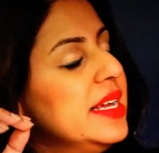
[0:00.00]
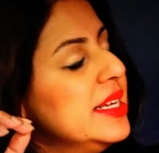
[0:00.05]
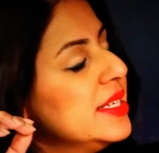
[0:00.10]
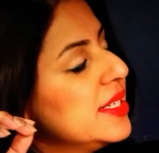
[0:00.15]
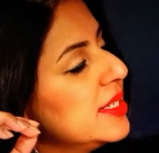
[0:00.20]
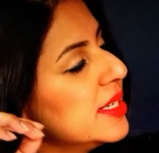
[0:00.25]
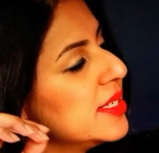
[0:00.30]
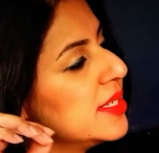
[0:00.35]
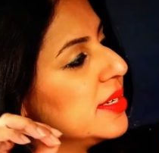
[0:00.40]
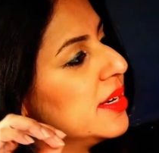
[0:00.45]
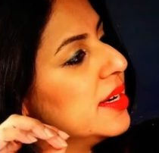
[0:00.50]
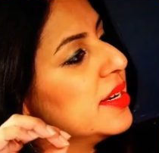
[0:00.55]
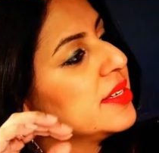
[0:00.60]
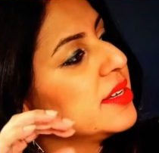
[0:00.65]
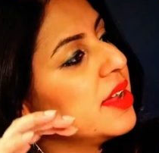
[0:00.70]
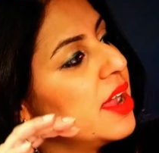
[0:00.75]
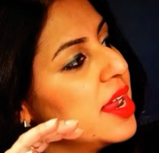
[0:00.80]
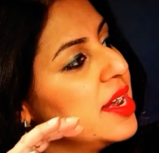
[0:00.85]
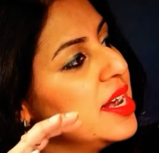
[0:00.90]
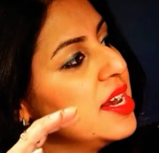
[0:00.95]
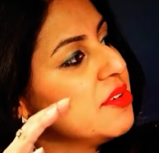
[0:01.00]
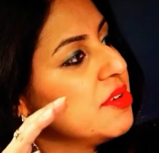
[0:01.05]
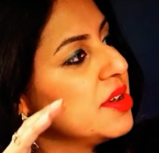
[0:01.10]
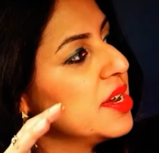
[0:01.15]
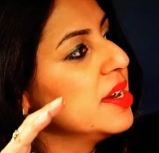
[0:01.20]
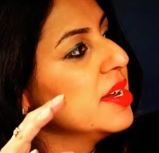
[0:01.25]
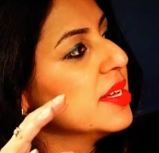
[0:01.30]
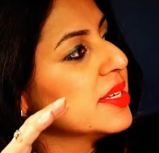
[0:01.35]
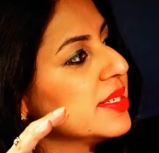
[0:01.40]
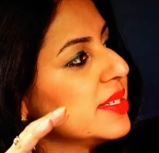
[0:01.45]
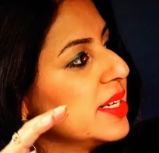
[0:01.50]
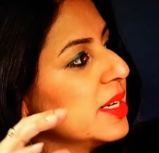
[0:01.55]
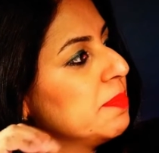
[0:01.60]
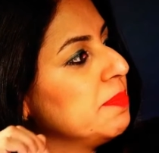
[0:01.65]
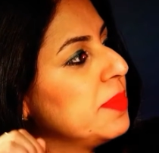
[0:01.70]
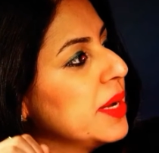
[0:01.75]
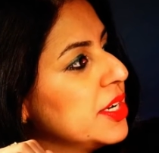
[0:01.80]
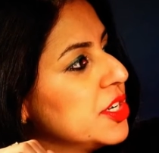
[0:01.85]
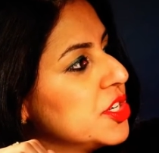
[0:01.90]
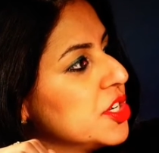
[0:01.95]
is this an entirely realistic
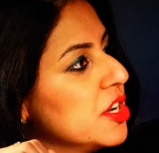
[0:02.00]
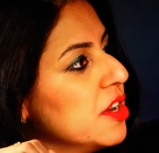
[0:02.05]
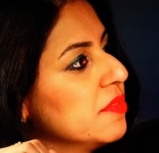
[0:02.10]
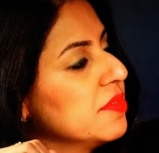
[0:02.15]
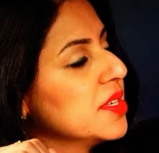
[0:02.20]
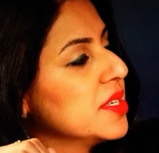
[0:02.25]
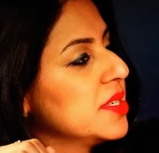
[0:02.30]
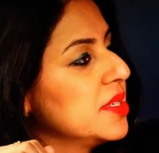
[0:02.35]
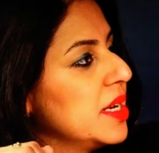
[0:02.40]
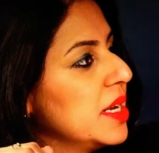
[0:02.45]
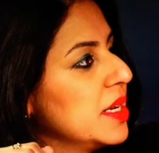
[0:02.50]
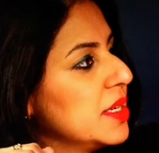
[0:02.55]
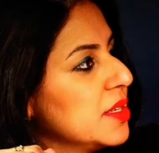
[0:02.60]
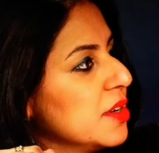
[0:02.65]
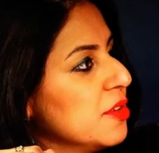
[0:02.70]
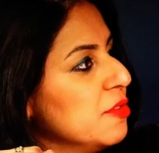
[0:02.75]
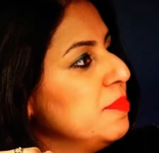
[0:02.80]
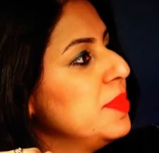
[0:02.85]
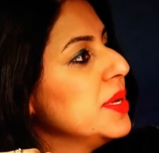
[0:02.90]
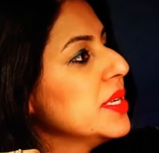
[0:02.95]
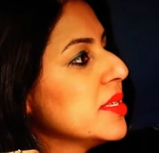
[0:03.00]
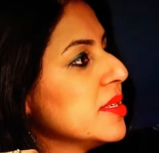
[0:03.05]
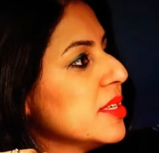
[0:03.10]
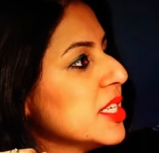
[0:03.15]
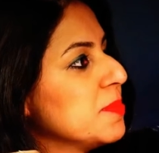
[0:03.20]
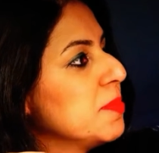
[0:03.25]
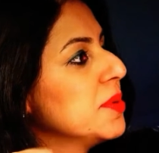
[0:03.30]
picture of the state of business,